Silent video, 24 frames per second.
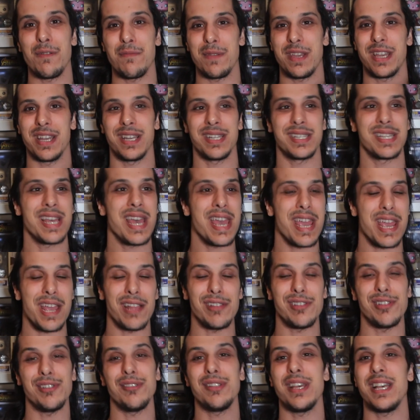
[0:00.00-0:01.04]
because
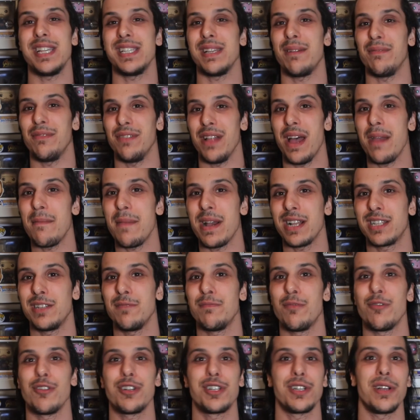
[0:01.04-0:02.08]
in 2 days I'm flying back to
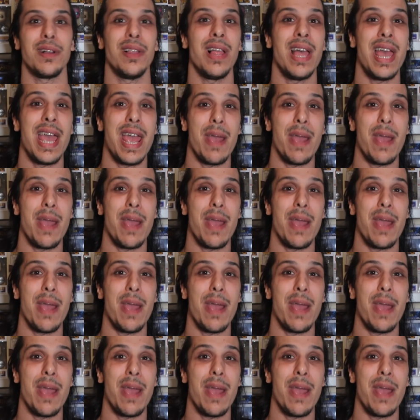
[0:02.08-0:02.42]
Portugal,